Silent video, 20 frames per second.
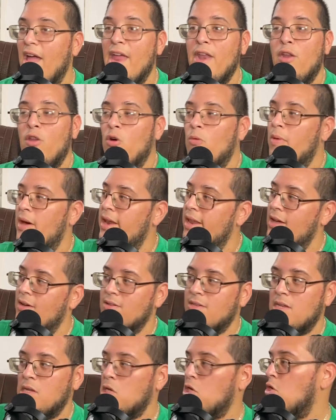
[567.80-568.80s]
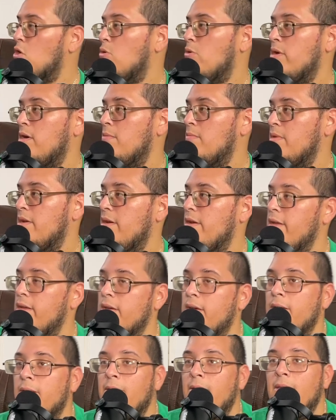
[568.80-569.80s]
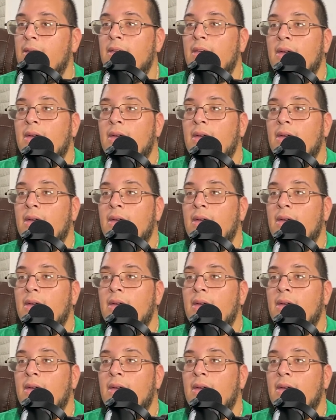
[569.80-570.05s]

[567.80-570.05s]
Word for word: and nobody else has showed up there yet. Yeah.